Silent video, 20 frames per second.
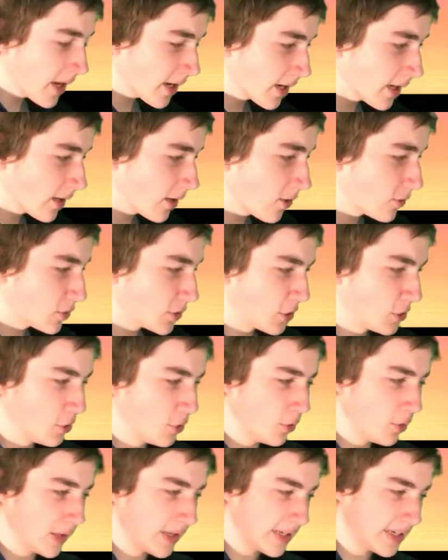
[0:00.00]
not gonna go
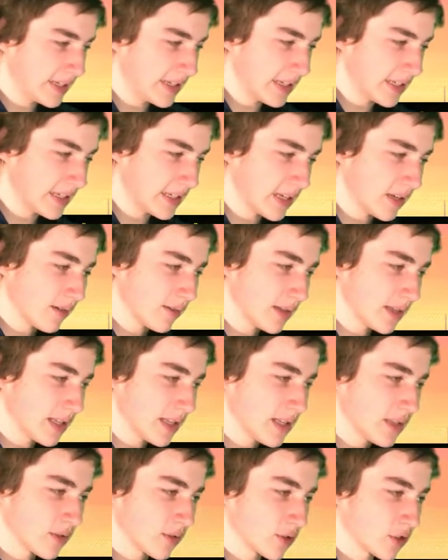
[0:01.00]
too in detail with
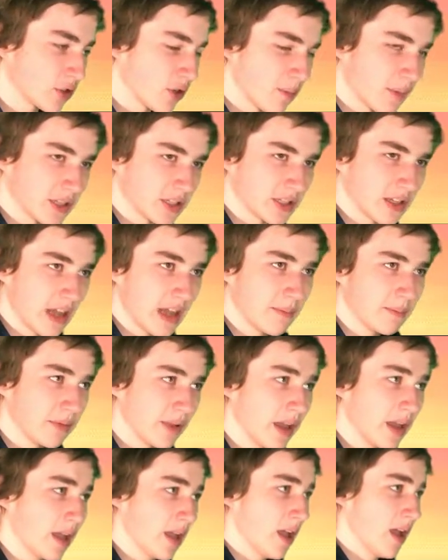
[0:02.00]
these or show much
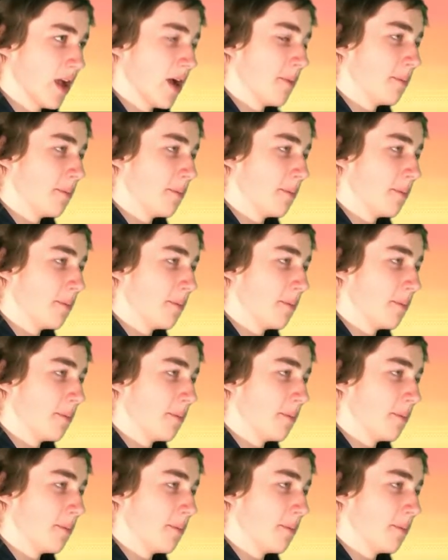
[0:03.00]
gameplay,